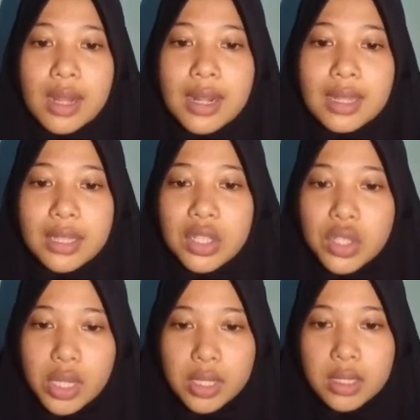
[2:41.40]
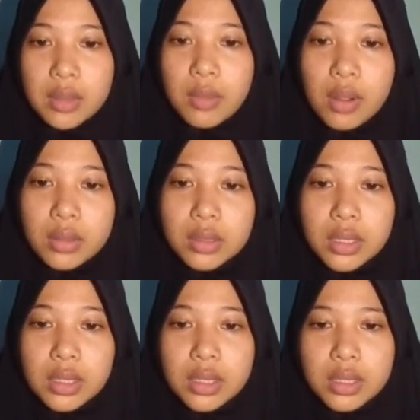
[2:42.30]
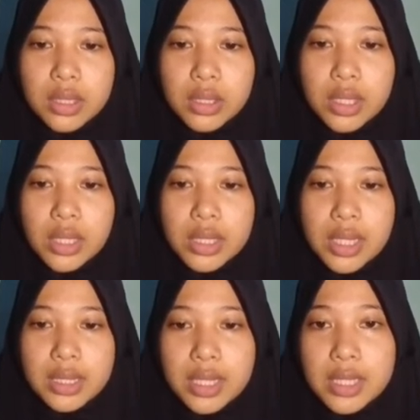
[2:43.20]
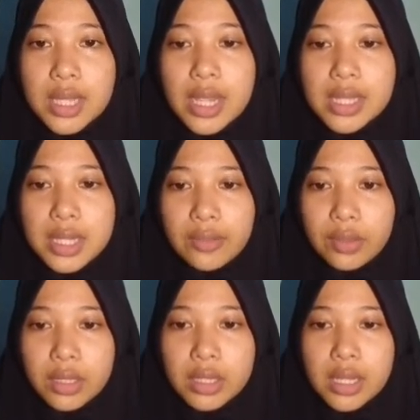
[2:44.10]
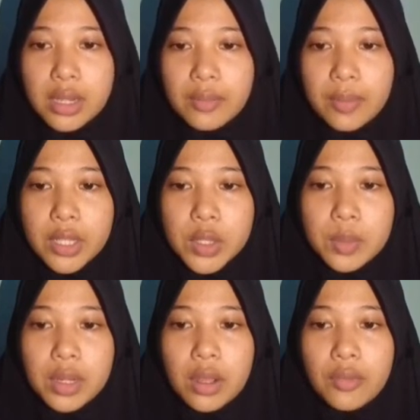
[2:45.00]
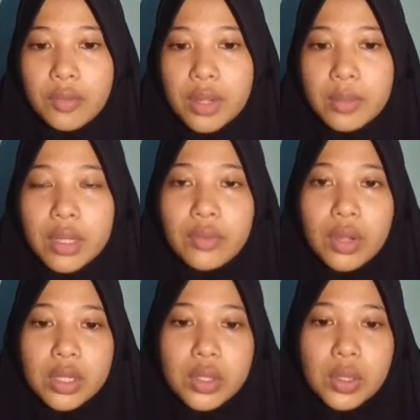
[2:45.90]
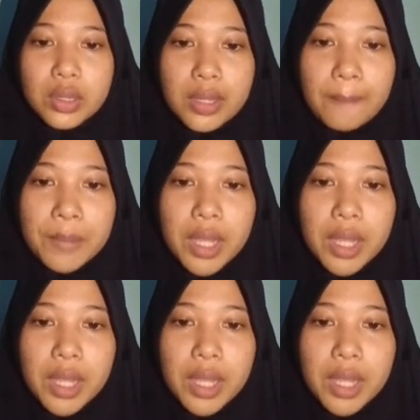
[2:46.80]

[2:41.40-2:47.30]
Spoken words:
Nothing changed among the third sentence except the placement of the modifier shortly.